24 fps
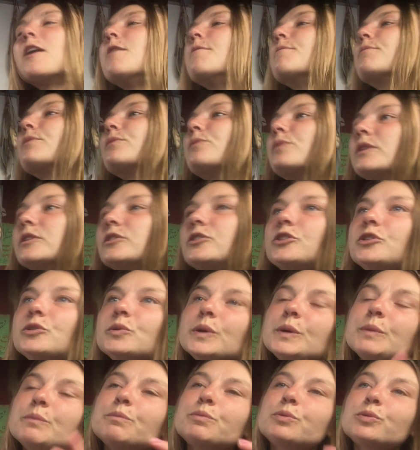But once you
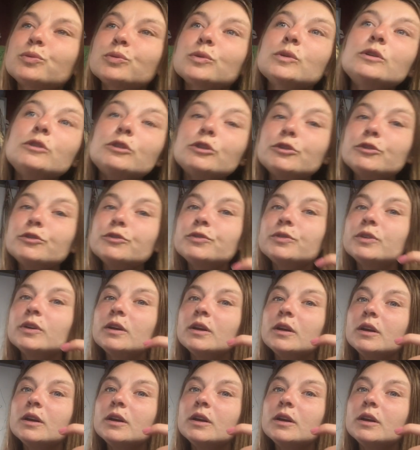improve